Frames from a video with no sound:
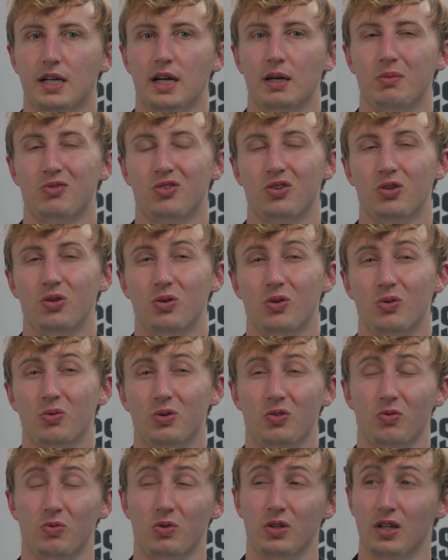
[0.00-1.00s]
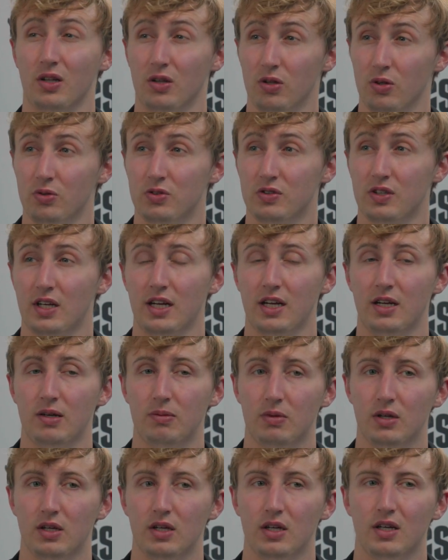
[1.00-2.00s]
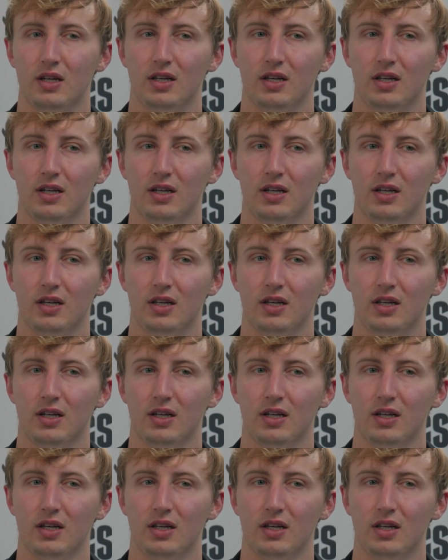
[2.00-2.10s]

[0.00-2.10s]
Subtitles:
Game 2 was a really close game.